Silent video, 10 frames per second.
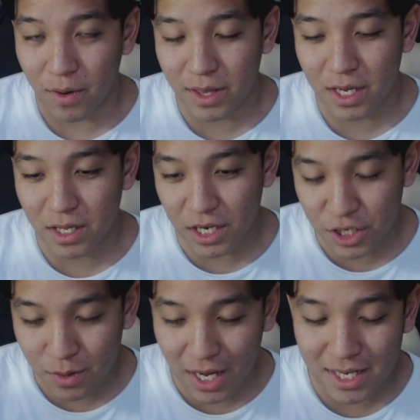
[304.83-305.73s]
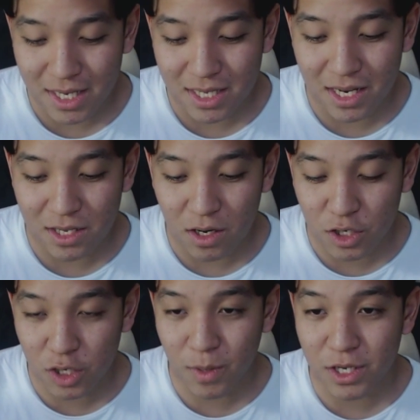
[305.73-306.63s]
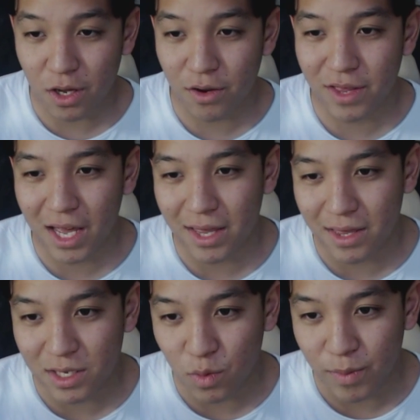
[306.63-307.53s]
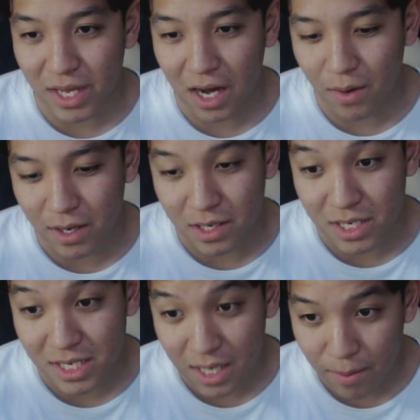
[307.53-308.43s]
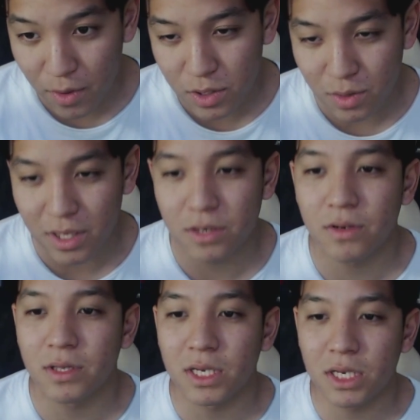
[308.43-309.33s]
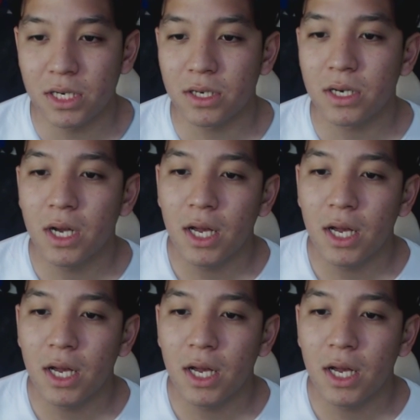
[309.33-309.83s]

And they showcased this. They didn't talk too much other than that this will be out in December, so later in the year.